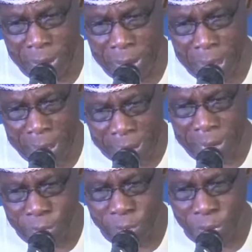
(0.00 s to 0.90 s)
I
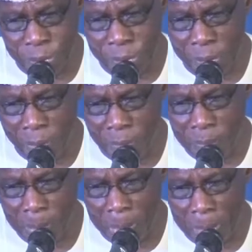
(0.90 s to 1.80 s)
think so.
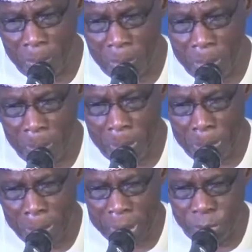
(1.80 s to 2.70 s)

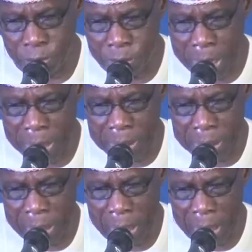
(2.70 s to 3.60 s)
But when
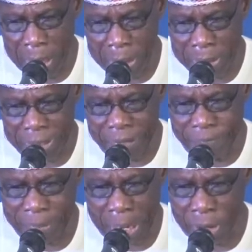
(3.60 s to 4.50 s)
and
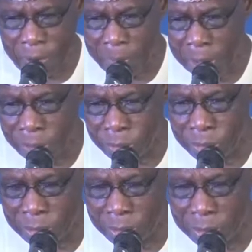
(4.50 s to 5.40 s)
if I come out,
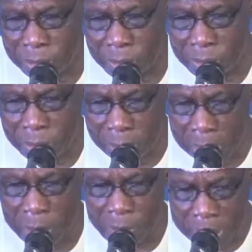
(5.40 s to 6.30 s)

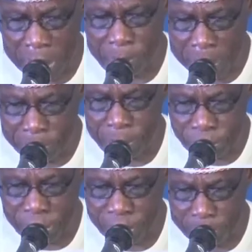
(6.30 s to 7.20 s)
I will get my
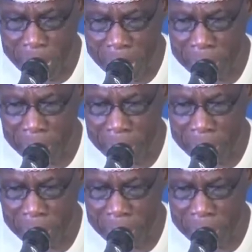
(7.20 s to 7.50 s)
business back.